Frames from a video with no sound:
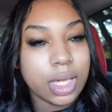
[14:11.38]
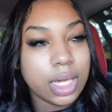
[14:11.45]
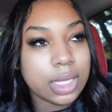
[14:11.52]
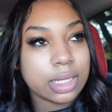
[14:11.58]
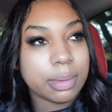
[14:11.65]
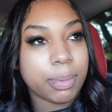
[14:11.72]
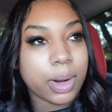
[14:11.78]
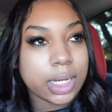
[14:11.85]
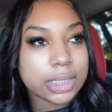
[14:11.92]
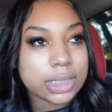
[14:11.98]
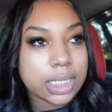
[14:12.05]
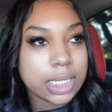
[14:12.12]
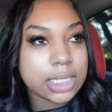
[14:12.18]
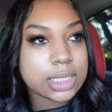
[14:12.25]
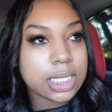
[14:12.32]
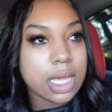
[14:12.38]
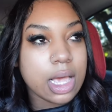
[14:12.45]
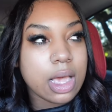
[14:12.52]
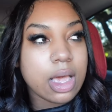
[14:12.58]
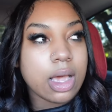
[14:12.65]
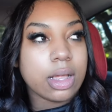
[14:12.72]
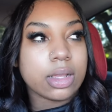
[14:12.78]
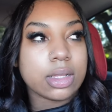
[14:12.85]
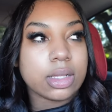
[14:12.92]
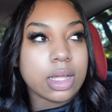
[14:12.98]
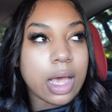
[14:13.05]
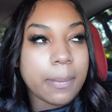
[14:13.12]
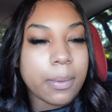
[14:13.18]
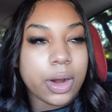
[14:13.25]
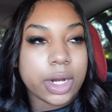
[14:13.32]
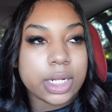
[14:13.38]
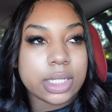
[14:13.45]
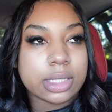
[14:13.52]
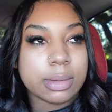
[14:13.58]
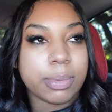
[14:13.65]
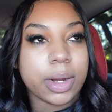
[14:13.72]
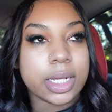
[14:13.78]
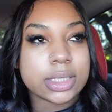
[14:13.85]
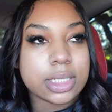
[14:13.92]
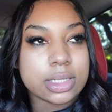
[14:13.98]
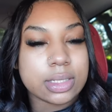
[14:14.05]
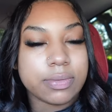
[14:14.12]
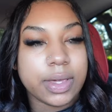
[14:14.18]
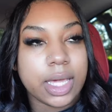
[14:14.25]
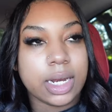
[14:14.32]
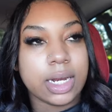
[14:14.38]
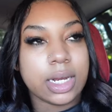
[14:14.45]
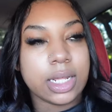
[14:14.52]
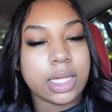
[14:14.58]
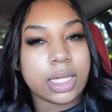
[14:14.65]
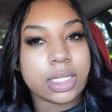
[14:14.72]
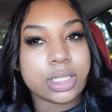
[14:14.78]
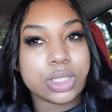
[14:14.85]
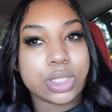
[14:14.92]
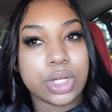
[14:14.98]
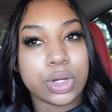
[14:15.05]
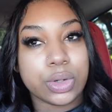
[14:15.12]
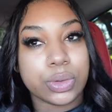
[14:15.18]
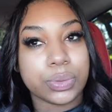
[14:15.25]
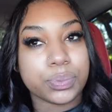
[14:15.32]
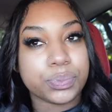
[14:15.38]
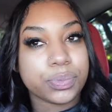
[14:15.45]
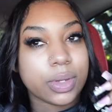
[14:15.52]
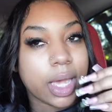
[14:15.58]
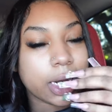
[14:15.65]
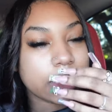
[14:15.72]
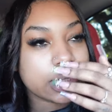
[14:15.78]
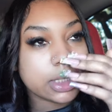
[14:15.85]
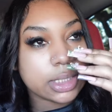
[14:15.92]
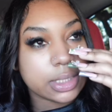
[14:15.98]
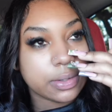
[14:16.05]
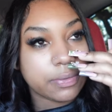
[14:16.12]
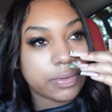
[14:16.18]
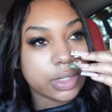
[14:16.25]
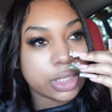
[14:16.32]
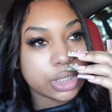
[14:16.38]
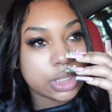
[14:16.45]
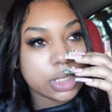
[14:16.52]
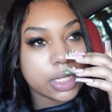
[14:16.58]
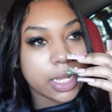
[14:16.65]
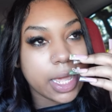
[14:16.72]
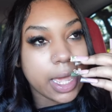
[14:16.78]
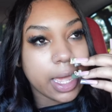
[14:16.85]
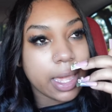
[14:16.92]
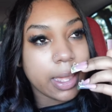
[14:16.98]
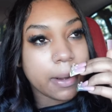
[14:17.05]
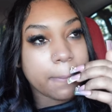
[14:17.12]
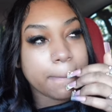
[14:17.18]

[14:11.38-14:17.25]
in the process. I'm already in the process of editing it, so I just need to finish that.